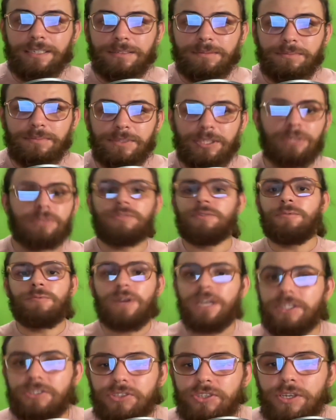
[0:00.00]
the
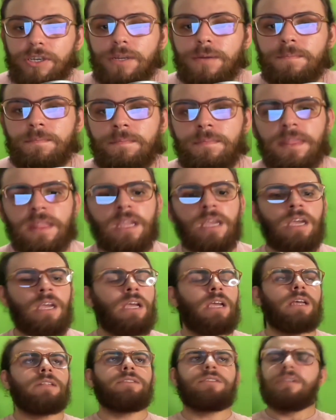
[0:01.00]
direction,
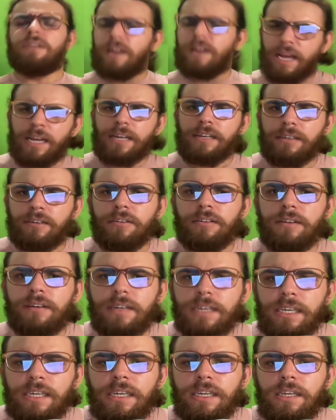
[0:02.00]
the angle,
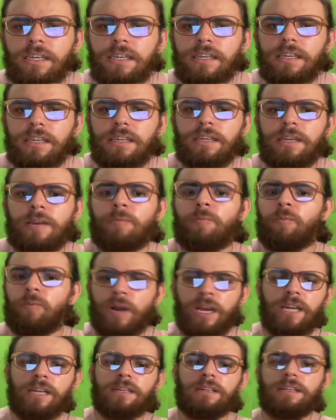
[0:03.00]
it
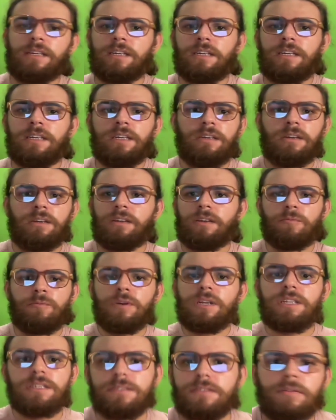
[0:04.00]

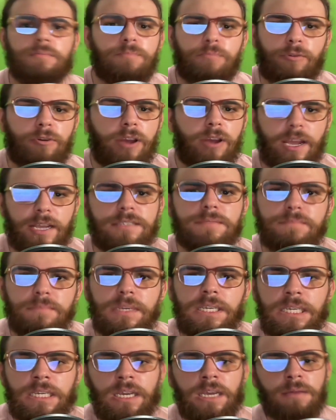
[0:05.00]
really surprised
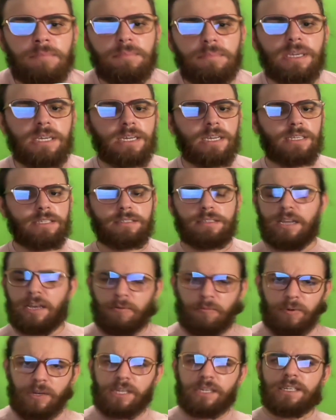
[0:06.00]
me because I
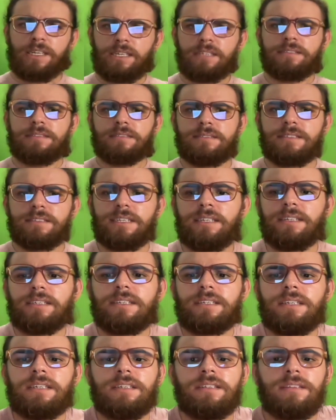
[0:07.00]
went in
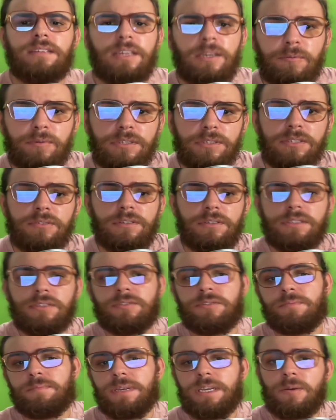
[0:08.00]
thinking it was going to
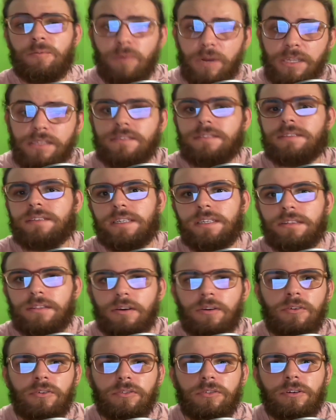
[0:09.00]
be one thing,
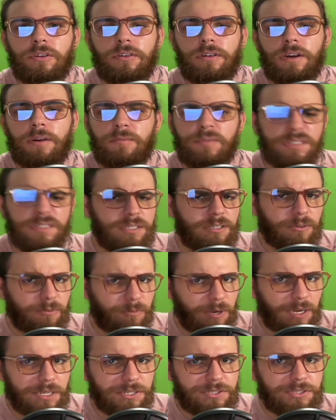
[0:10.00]
although I wasn't
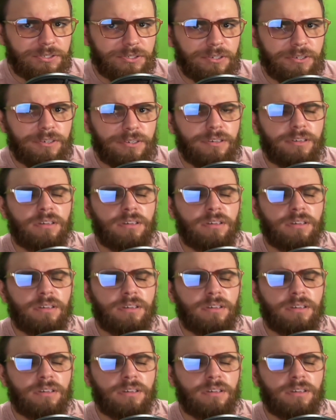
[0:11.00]
quite sure,